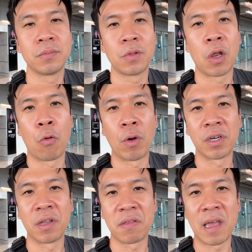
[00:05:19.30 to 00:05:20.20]
wanting
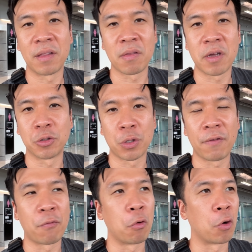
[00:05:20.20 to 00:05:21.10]
to stay in this country
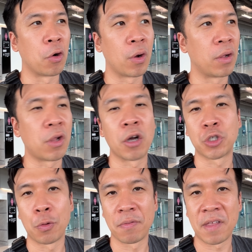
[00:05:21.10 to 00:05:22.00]
for a
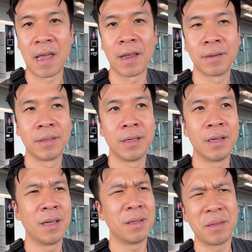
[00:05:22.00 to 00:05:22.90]
long-term stay,
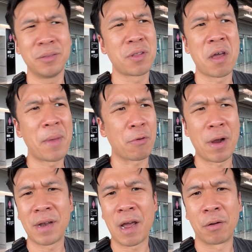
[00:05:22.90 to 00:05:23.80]
just come back
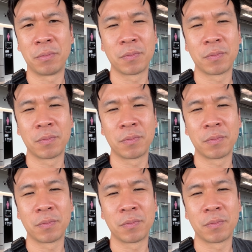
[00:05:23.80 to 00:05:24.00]
right now.